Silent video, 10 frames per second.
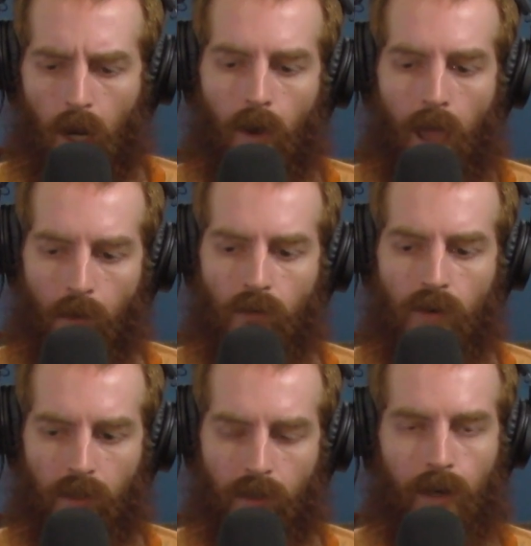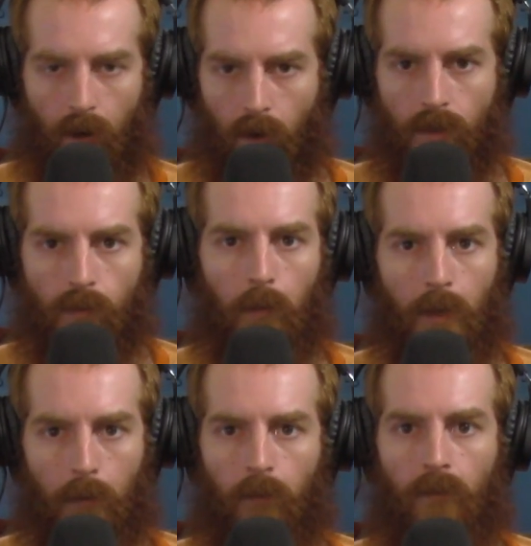At first I thought, this
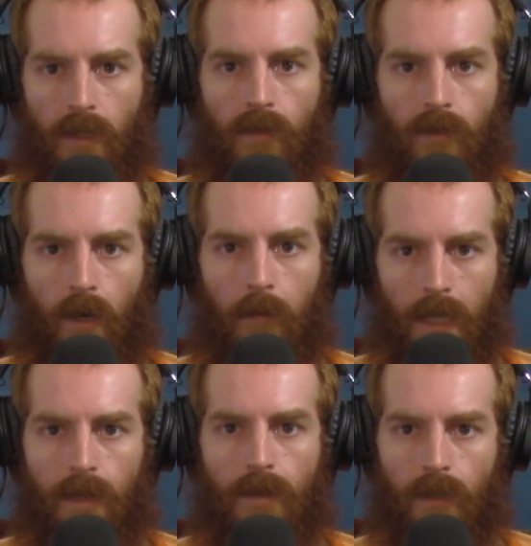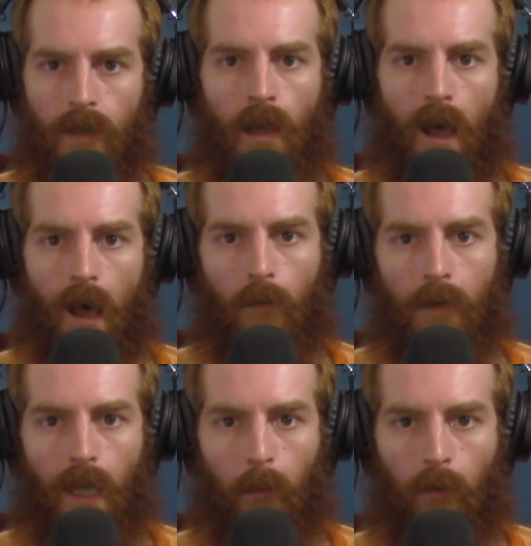is going to be easy. I'll
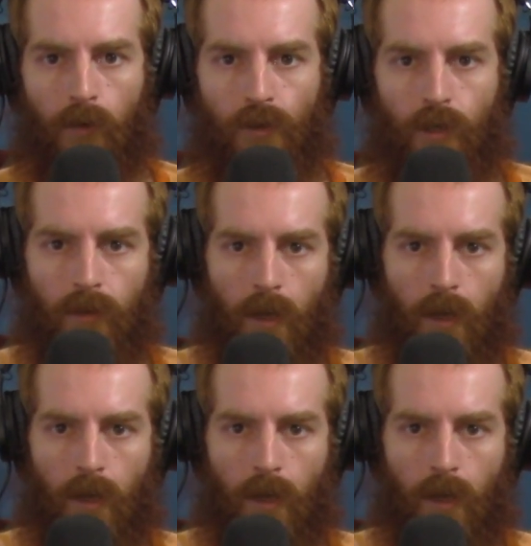be able to just,